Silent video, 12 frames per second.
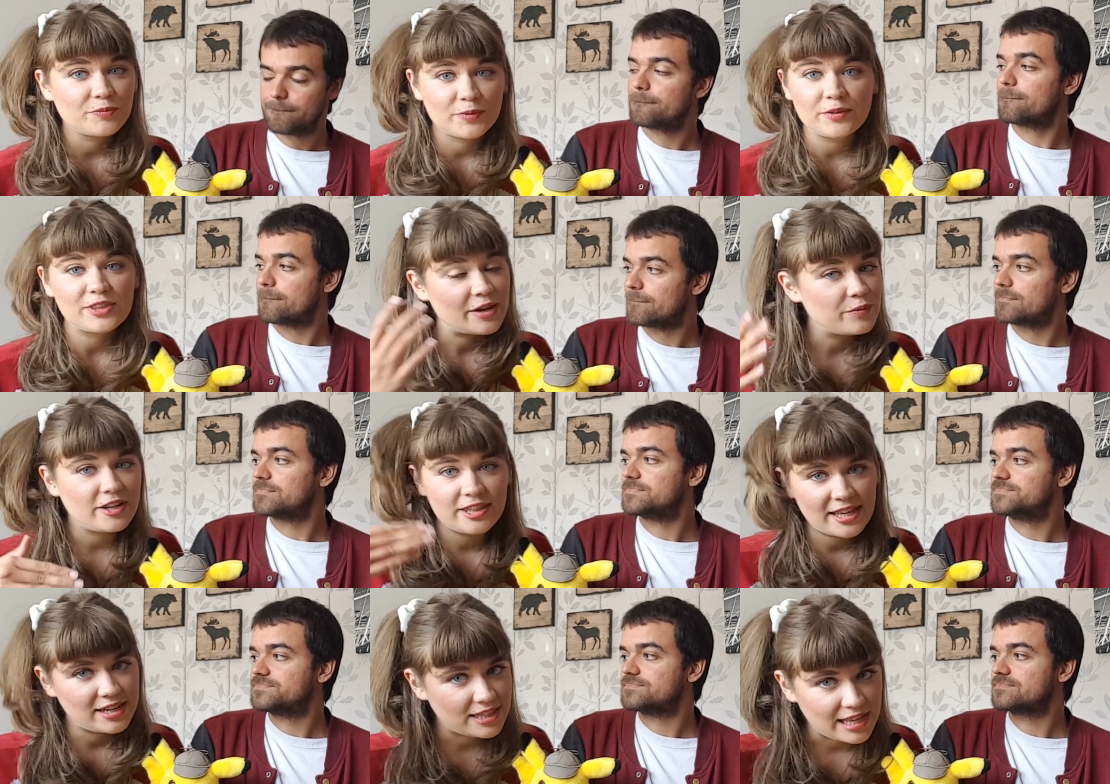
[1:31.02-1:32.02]
Speaker 1: Well, then
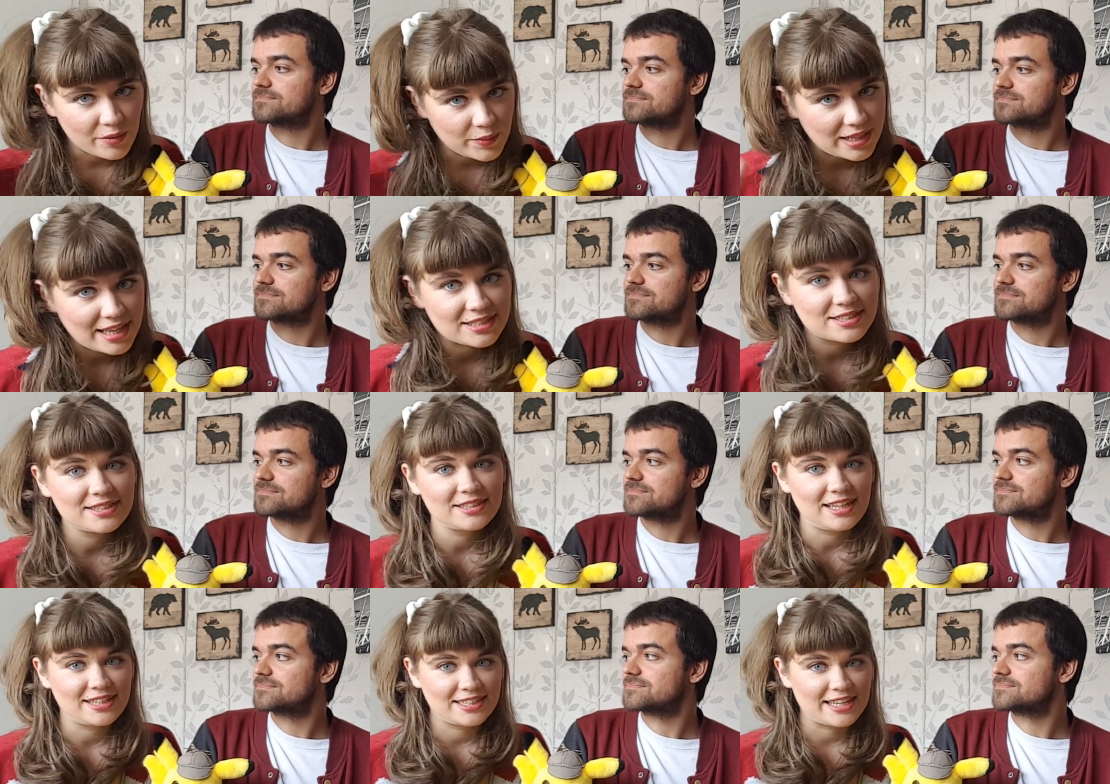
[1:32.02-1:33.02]
at the end of that, we'll ask
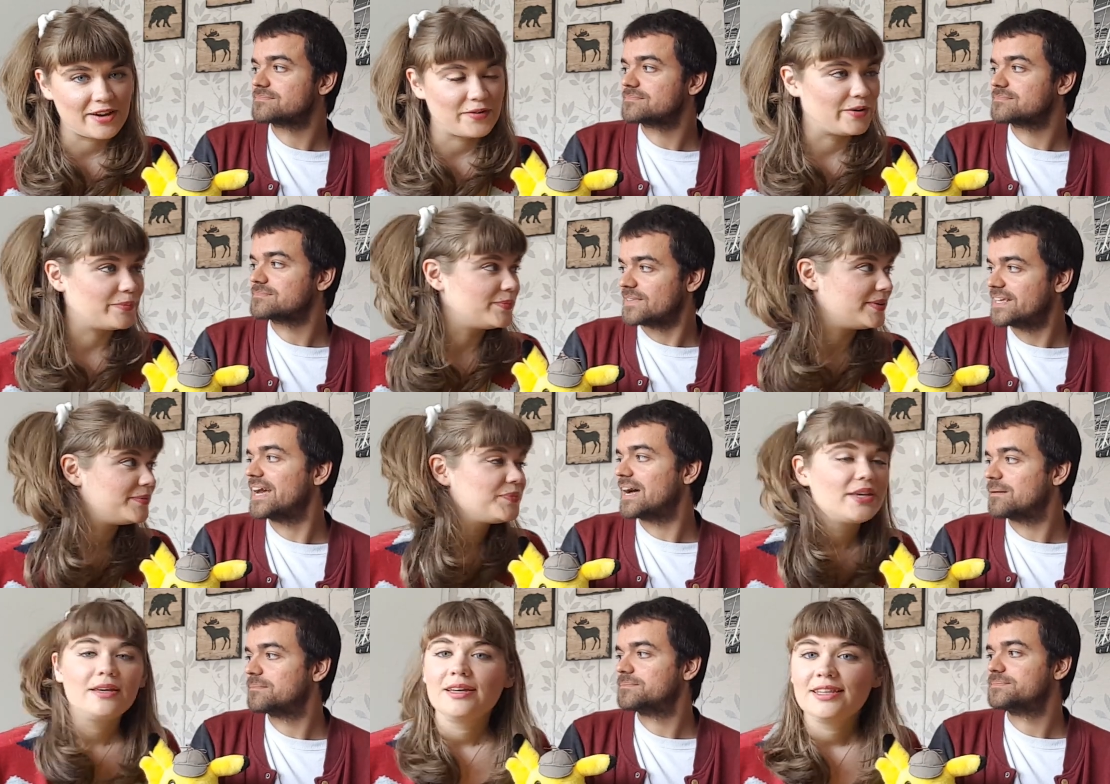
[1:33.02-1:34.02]
like to carry on.
Speaker 2: But,
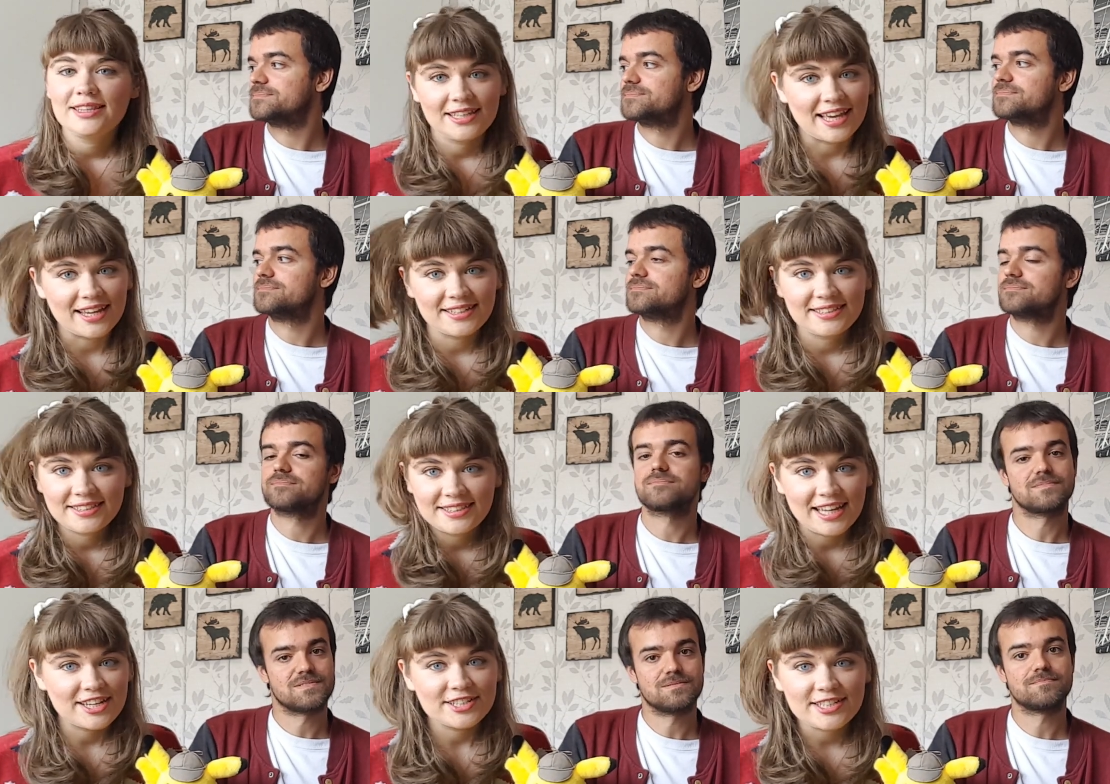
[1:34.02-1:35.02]
yeah.
Speaker 1: Yeah.
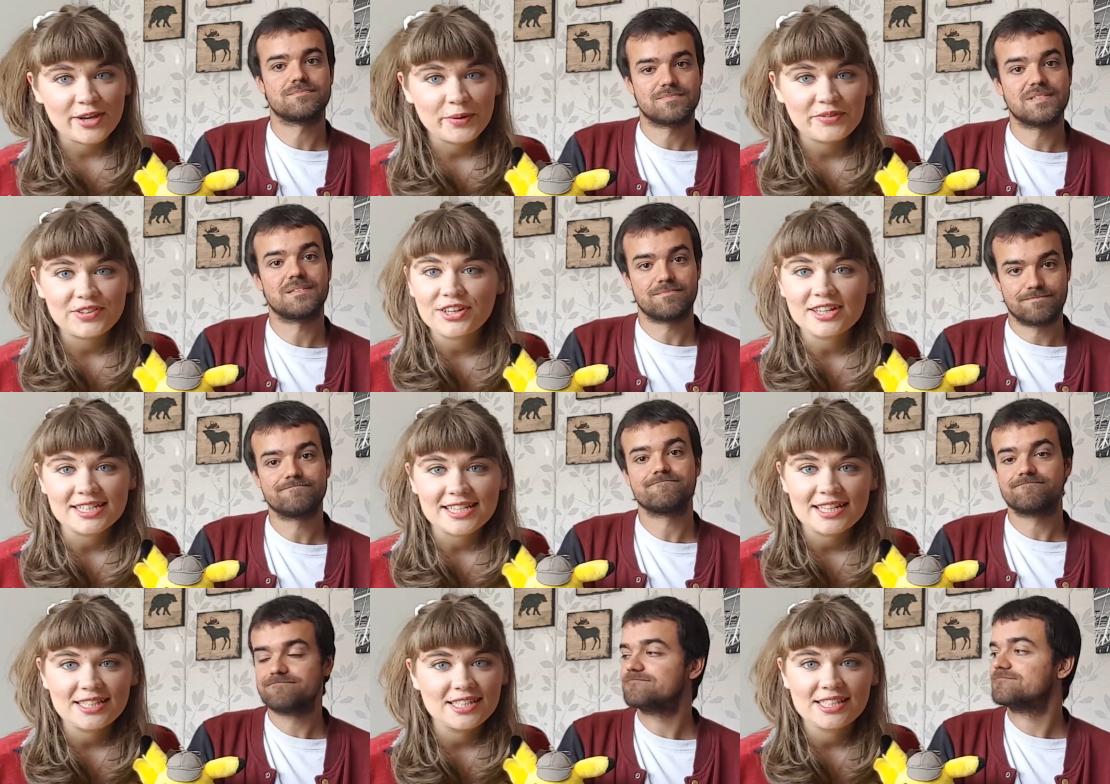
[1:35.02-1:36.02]
Let us know if the
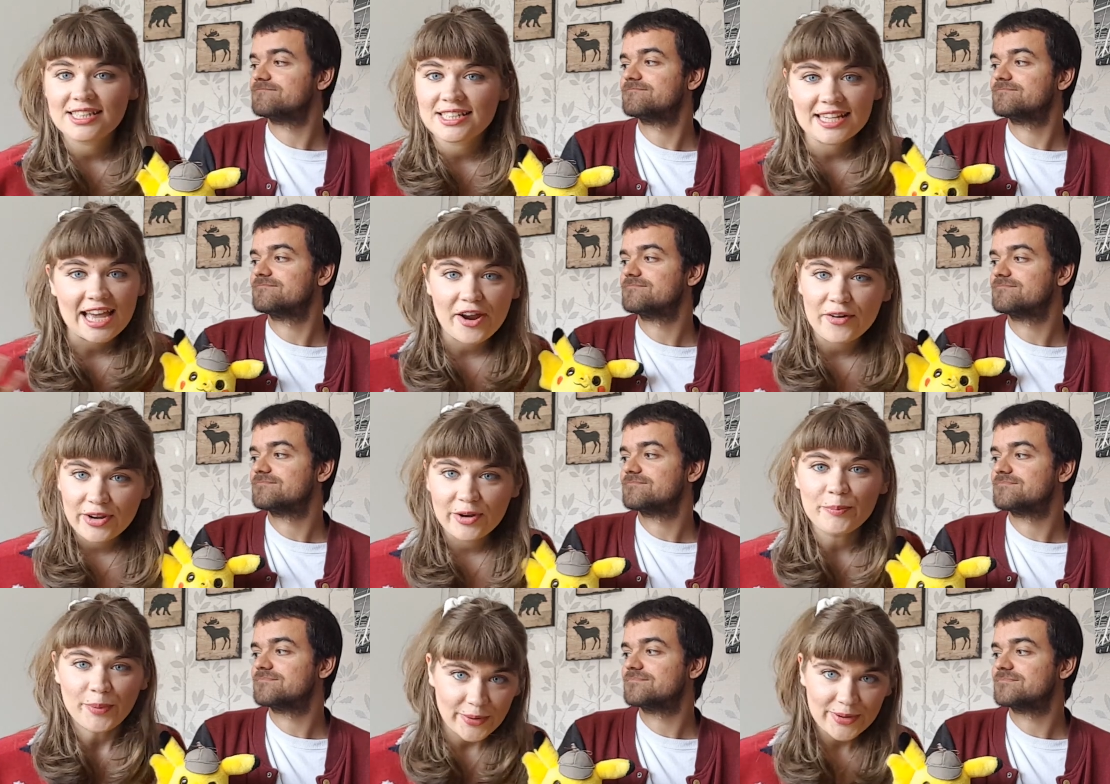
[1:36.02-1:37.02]
consensus is carry
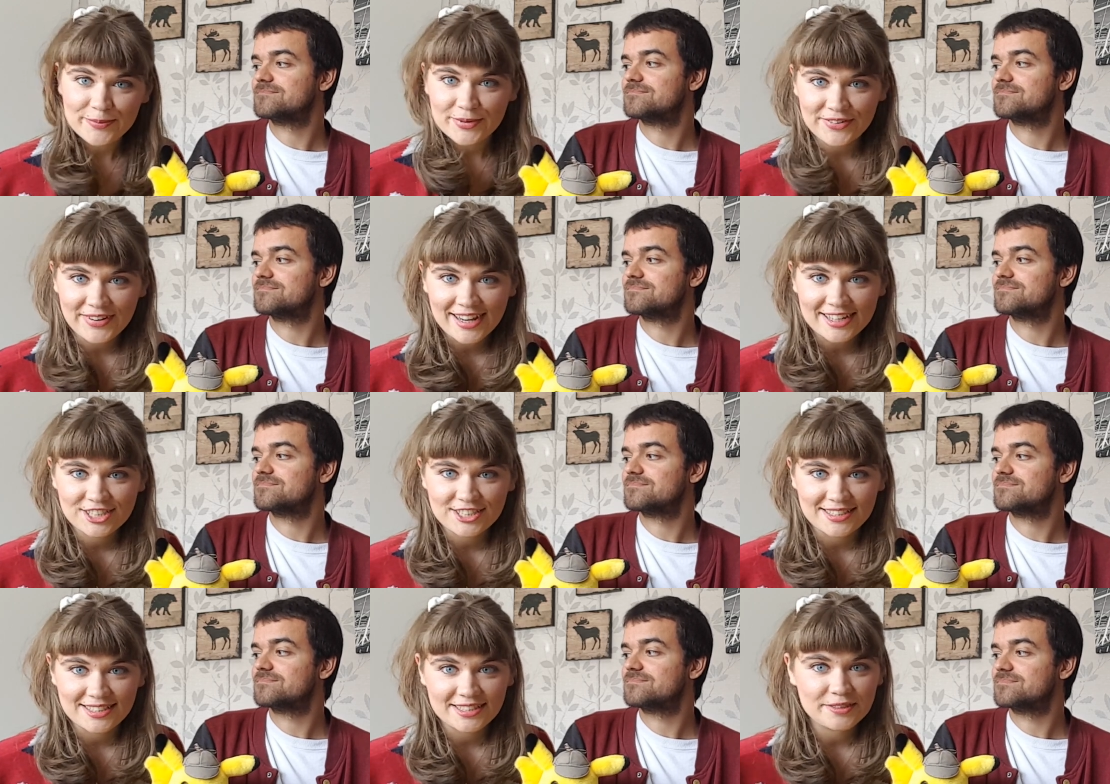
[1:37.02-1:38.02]
on Pokemon
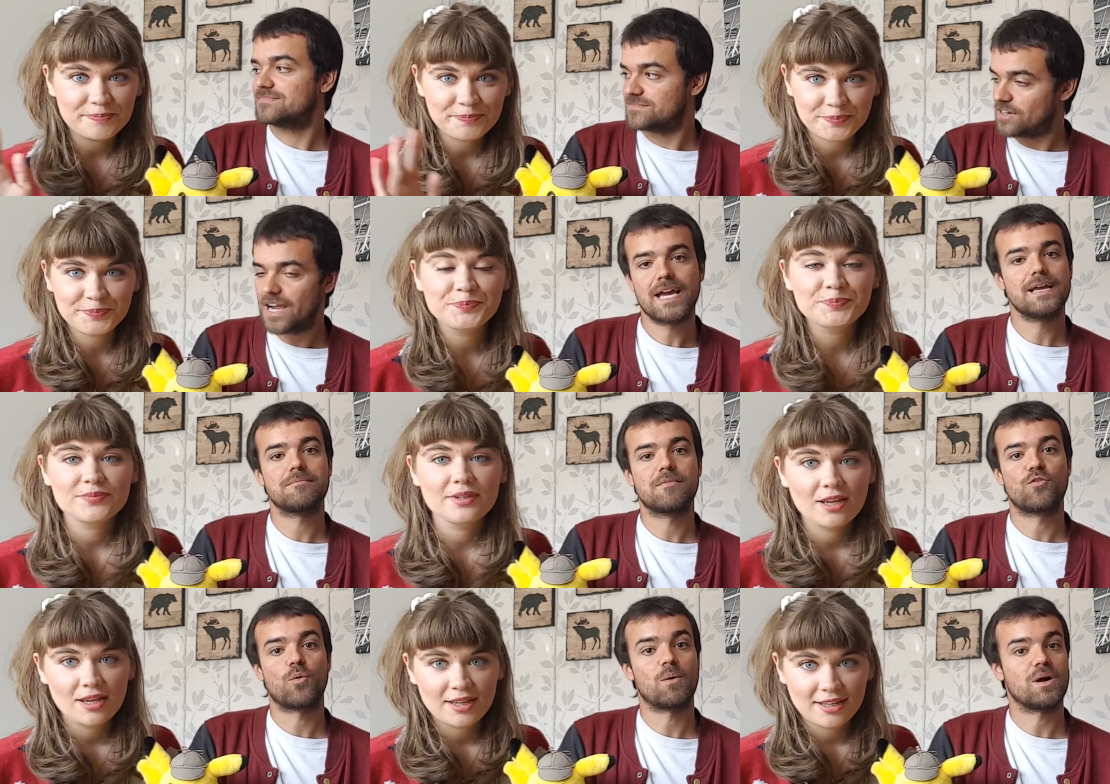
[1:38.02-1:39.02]
reactions.
Speaker 2: Right.
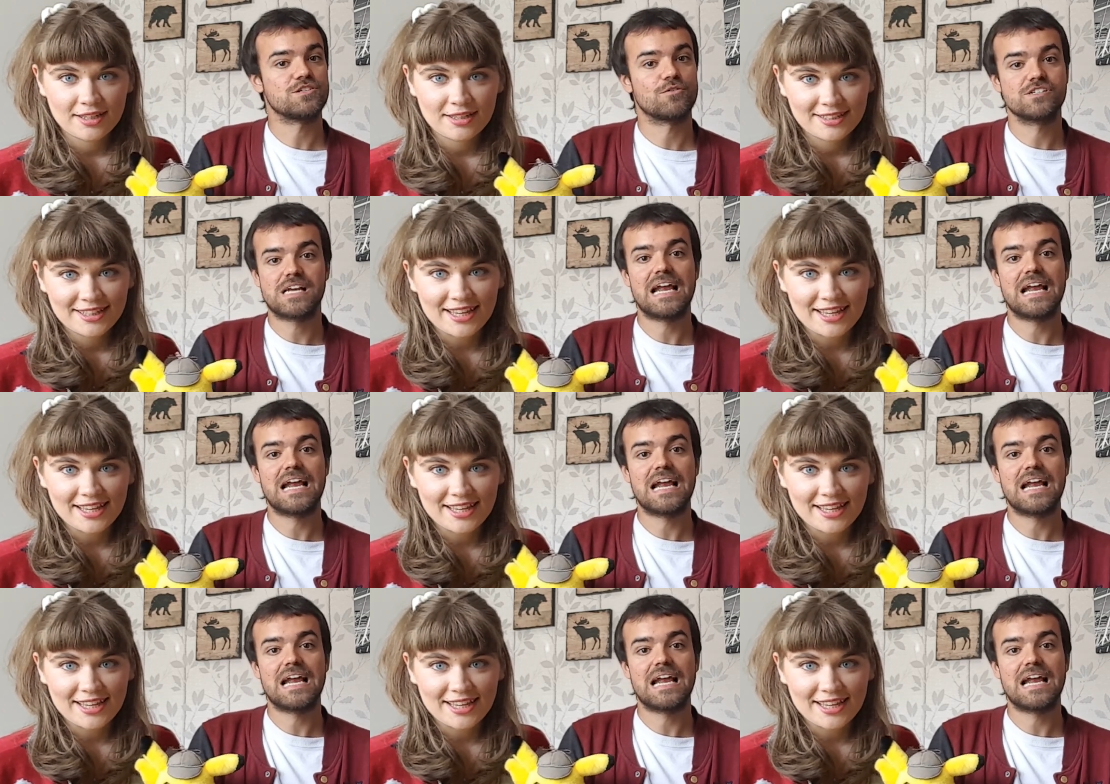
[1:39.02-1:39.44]
If you want to watch Orange